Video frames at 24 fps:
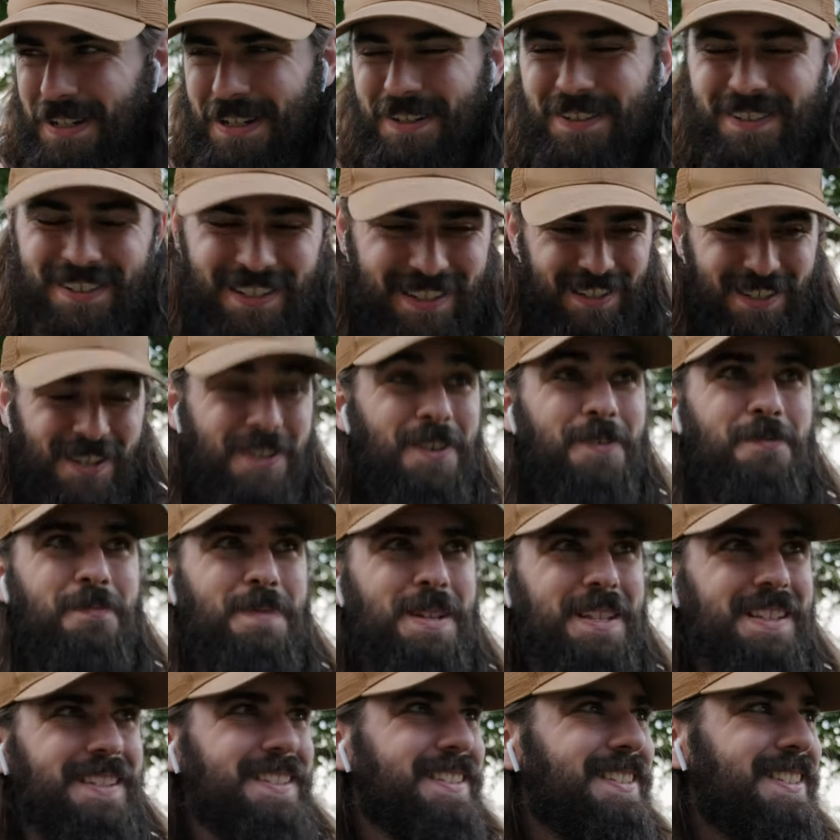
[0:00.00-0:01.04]
weird,
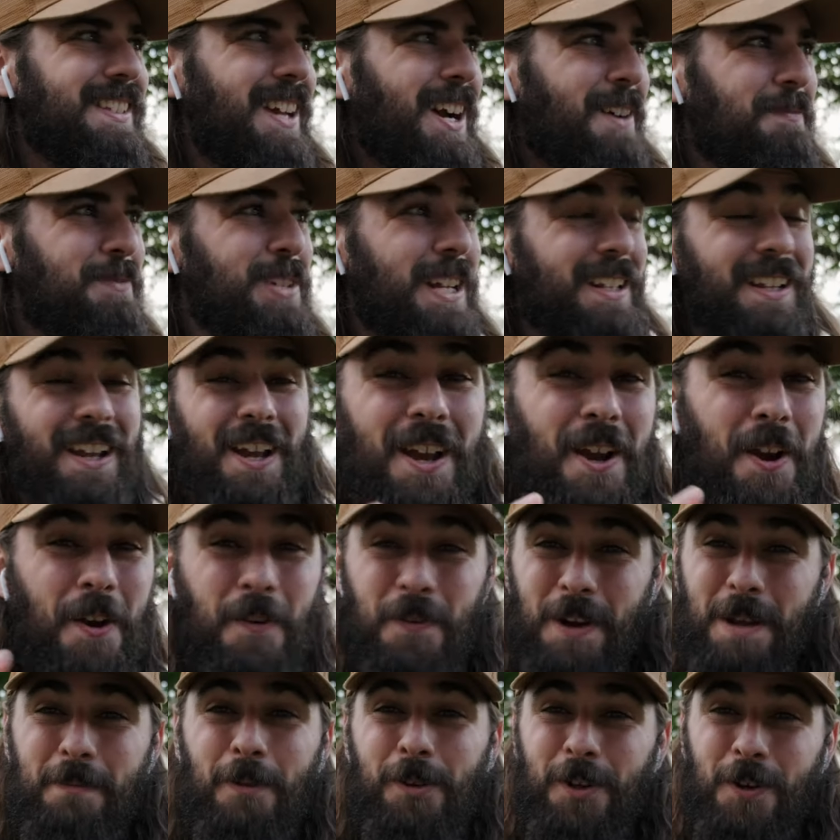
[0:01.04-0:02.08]
human subject,
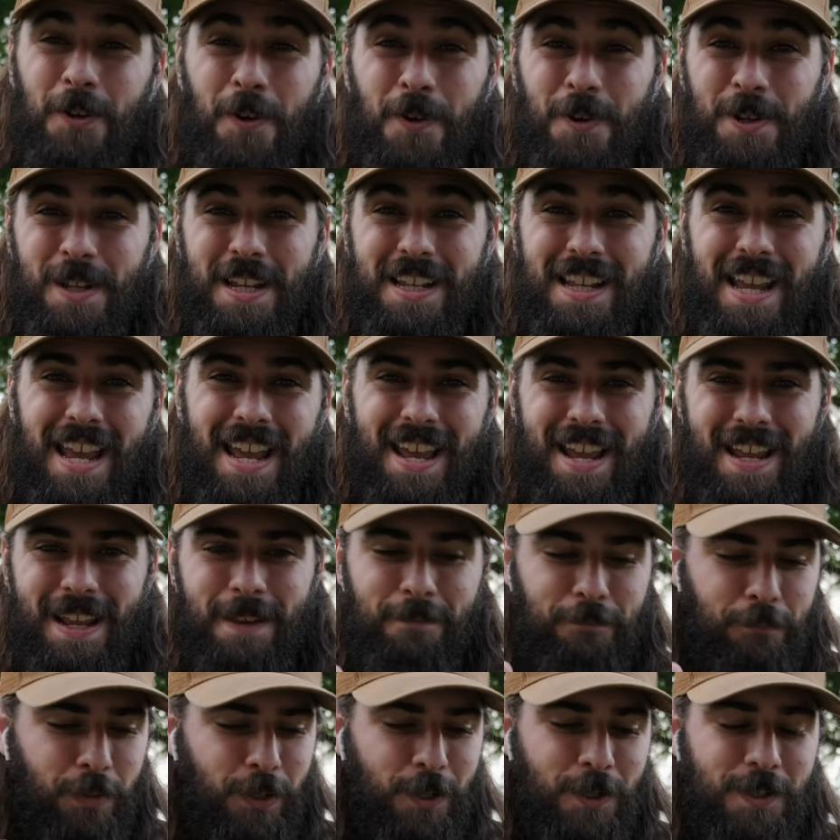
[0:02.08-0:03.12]
when I'm recording a
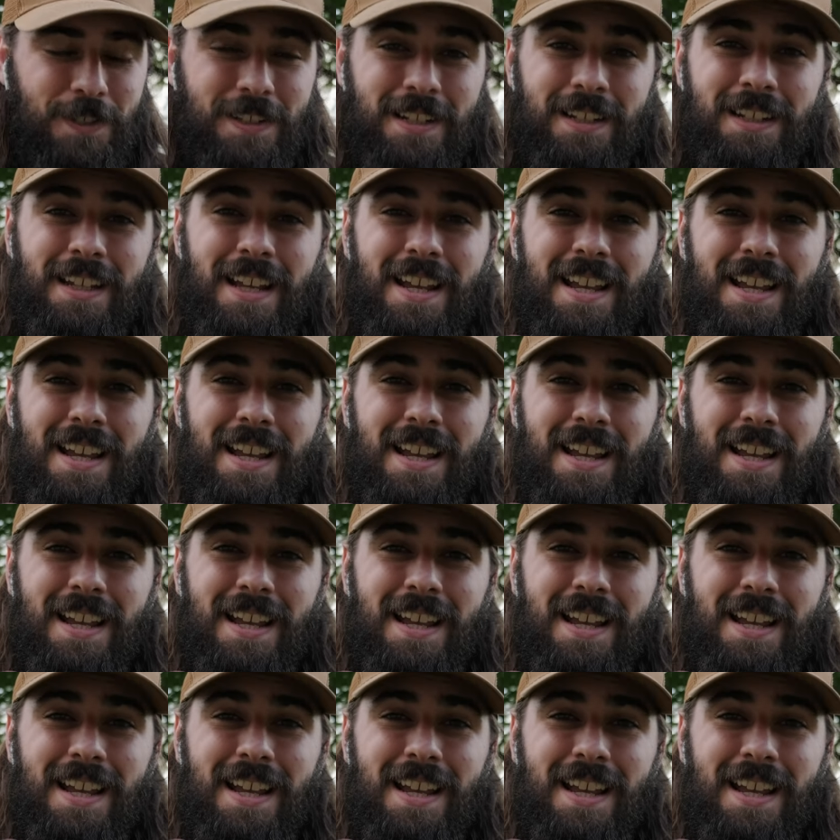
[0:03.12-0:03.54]
person,